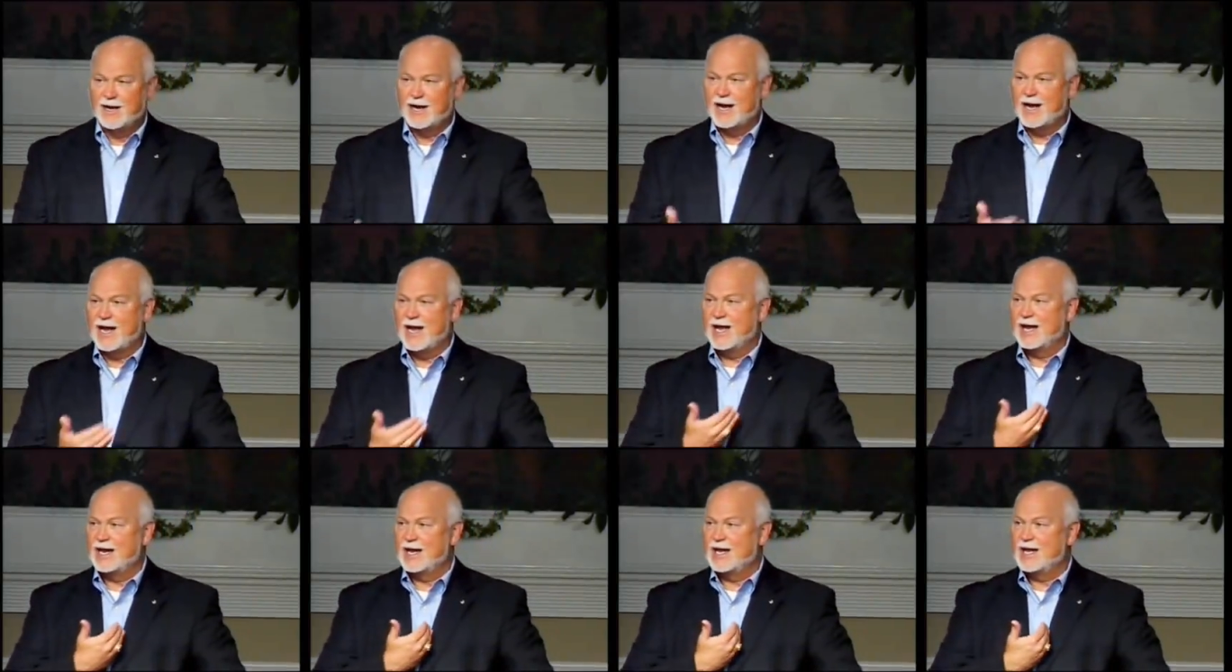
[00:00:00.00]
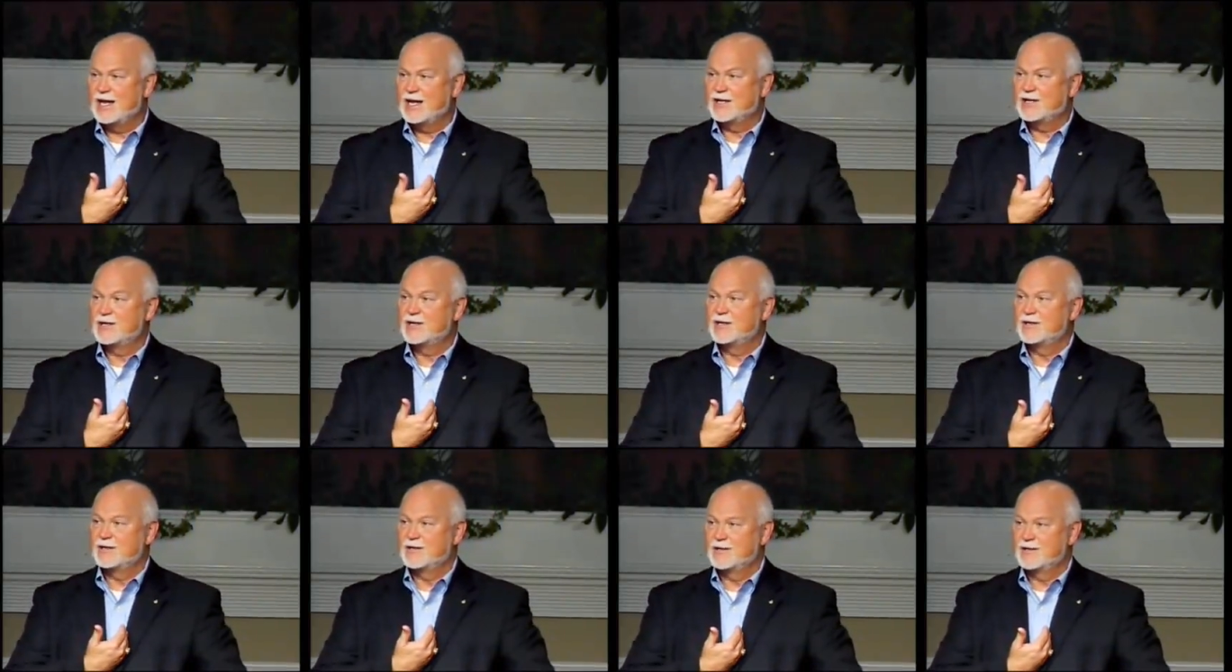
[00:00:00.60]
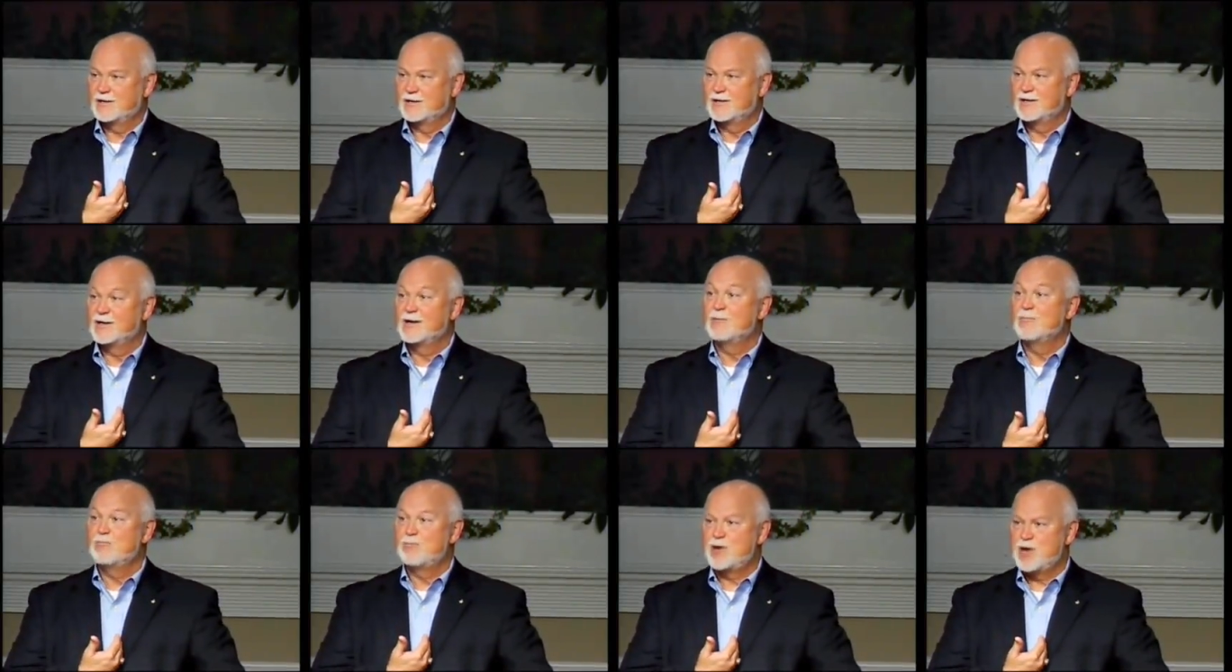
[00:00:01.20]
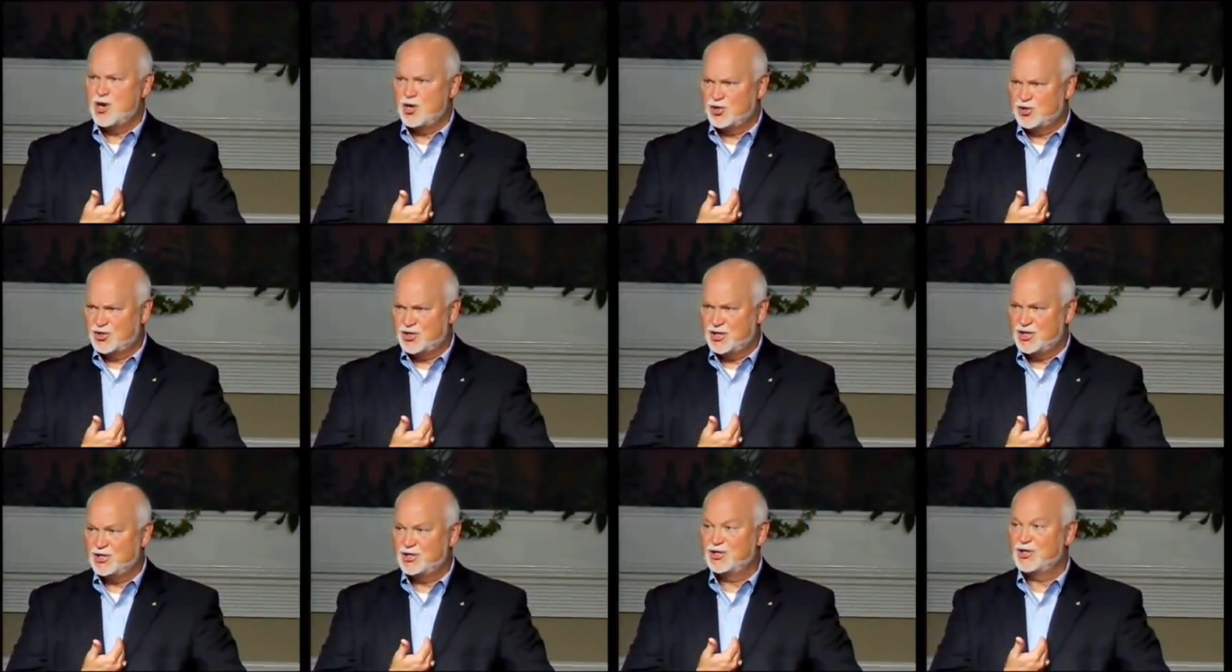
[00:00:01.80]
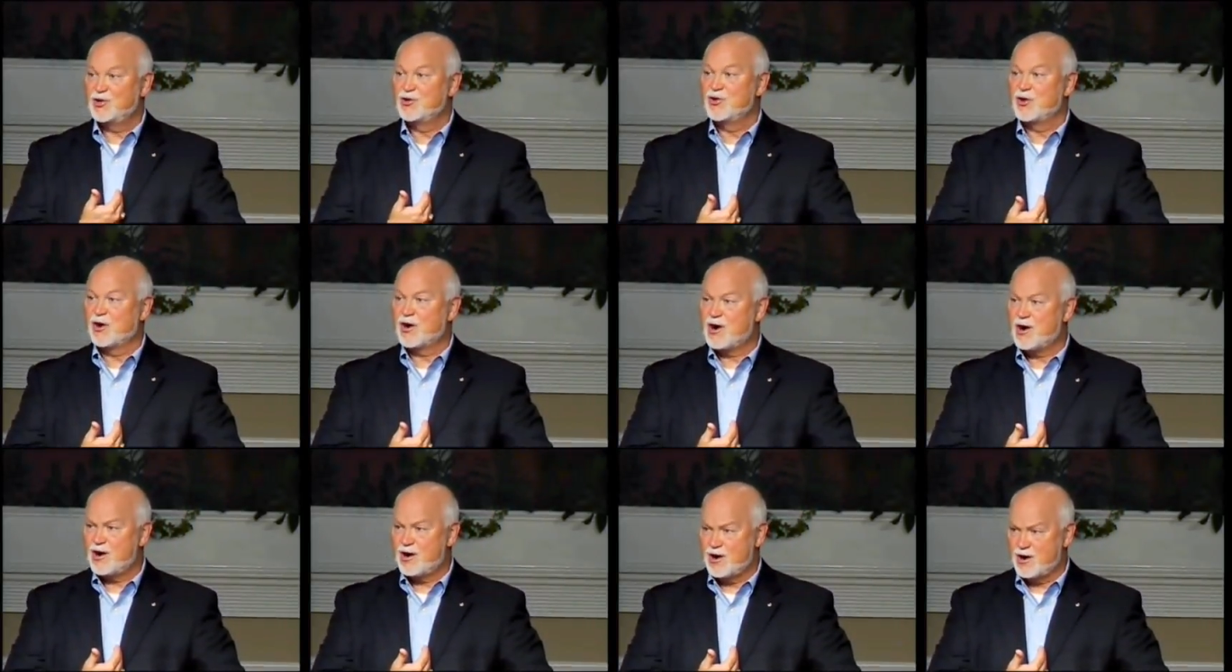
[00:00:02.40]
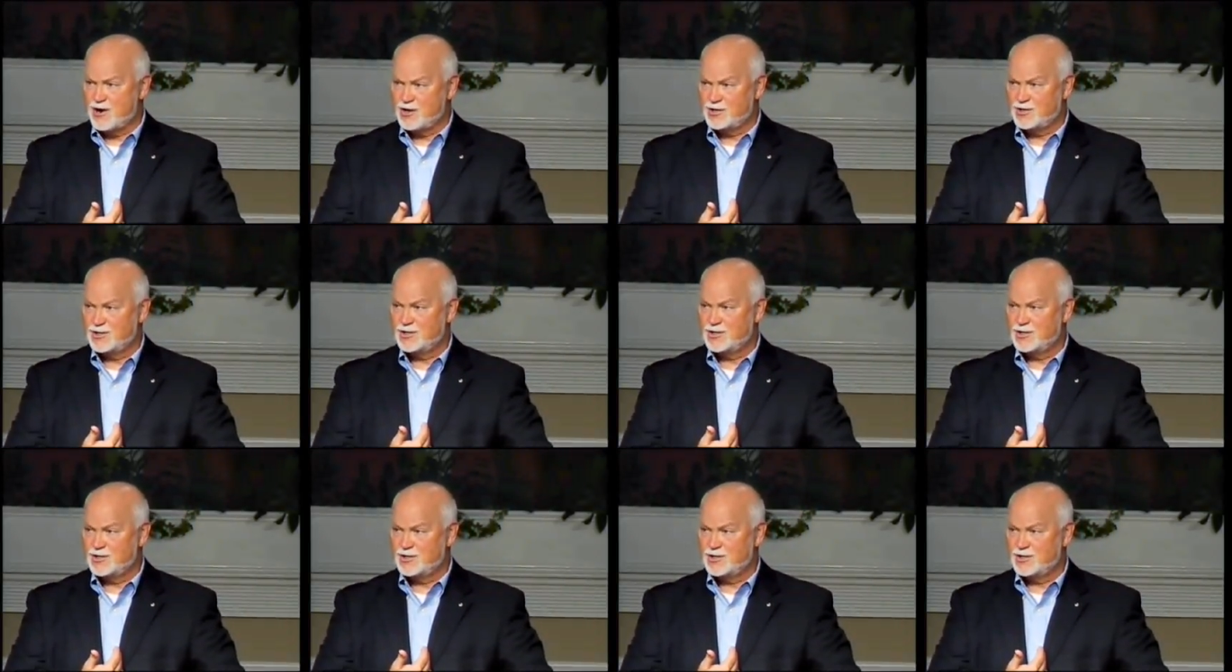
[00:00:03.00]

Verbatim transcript: and it pierces your heart,